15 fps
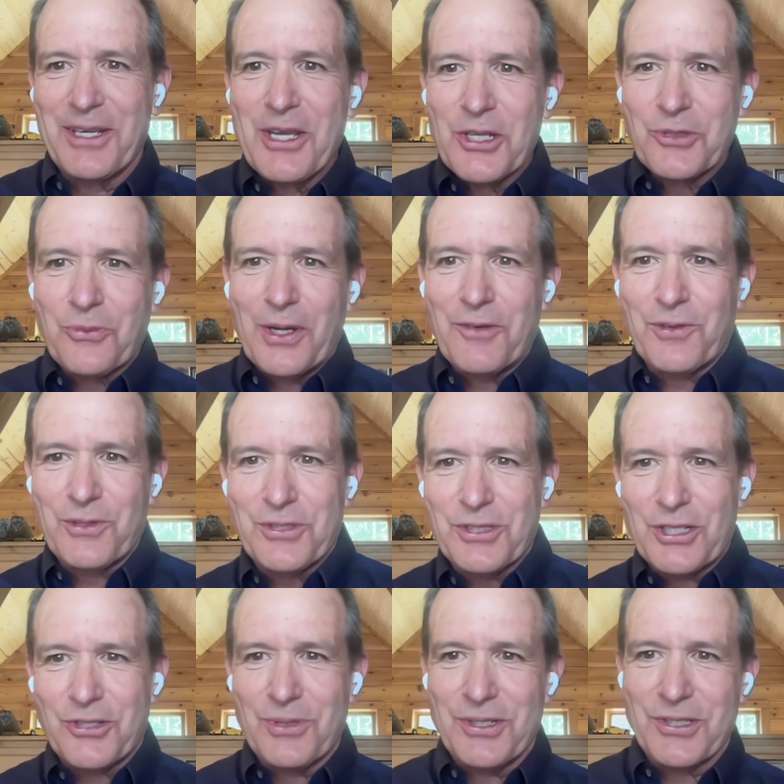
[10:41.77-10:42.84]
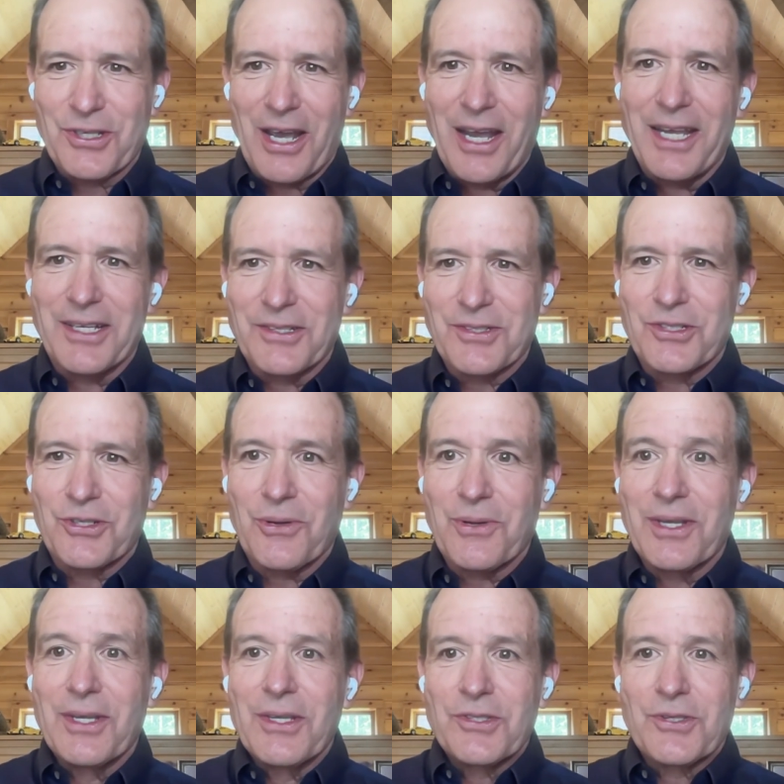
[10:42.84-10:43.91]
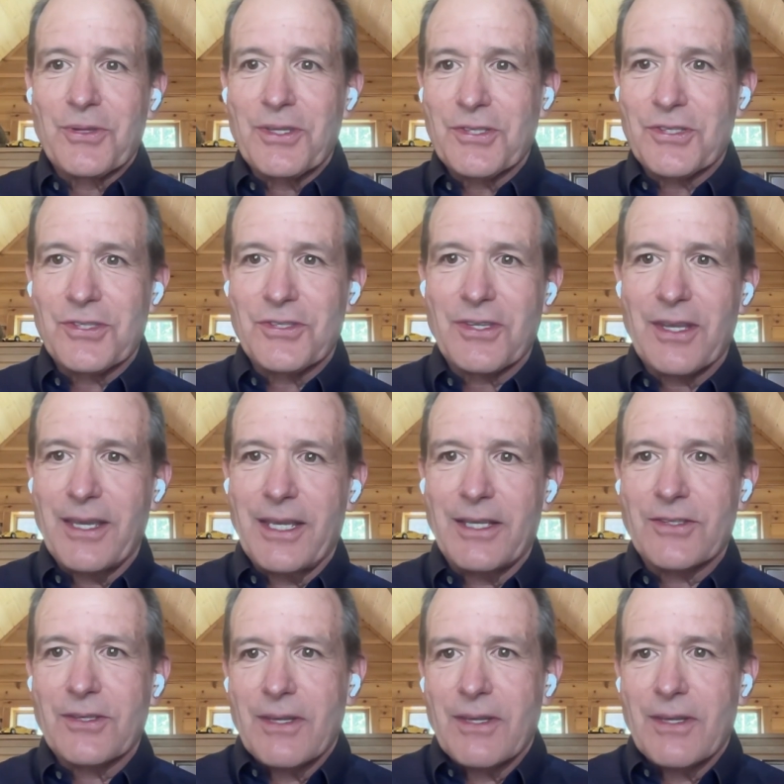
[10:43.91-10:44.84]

21st century science to show it. So this is it's